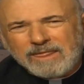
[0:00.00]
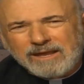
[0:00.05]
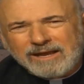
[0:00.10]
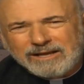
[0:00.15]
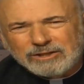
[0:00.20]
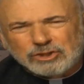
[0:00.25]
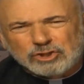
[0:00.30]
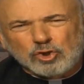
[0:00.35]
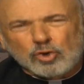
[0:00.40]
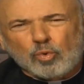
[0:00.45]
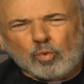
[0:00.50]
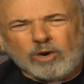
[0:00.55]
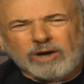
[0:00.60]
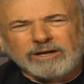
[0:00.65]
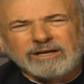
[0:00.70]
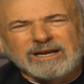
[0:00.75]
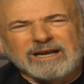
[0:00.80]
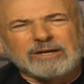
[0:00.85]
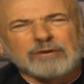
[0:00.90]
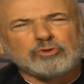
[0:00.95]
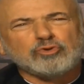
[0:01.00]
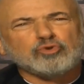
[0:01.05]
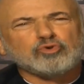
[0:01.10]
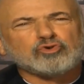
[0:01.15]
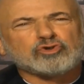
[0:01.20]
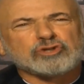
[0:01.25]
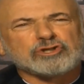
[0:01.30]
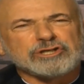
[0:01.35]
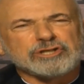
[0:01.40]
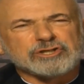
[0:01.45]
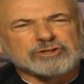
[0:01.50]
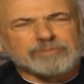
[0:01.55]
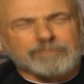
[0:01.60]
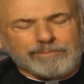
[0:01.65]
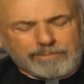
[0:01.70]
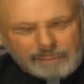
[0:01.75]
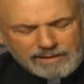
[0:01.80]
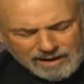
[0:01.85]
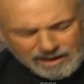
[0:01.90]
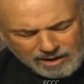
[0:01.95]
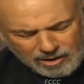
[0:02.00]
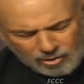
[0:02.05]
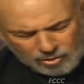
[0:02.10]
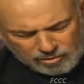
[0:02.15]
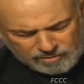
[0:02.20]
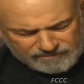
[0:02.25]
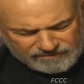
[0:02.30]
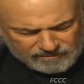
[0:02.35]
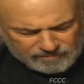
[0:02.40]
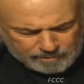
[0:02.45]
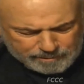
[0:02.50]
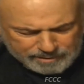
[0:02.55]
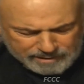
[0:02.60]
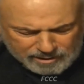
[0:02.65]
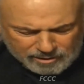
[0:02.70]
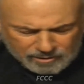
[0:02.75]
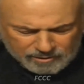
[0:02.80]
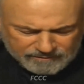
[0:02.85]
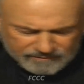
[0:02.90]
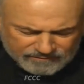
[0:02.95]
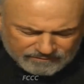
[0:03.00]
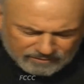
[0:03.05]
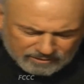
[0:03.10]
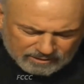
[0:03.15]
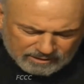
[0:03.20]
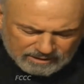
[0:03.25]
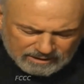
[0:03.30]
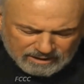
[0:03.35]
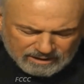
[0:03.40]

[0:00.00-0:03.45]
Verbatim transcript: And so why not use these powerful, powerful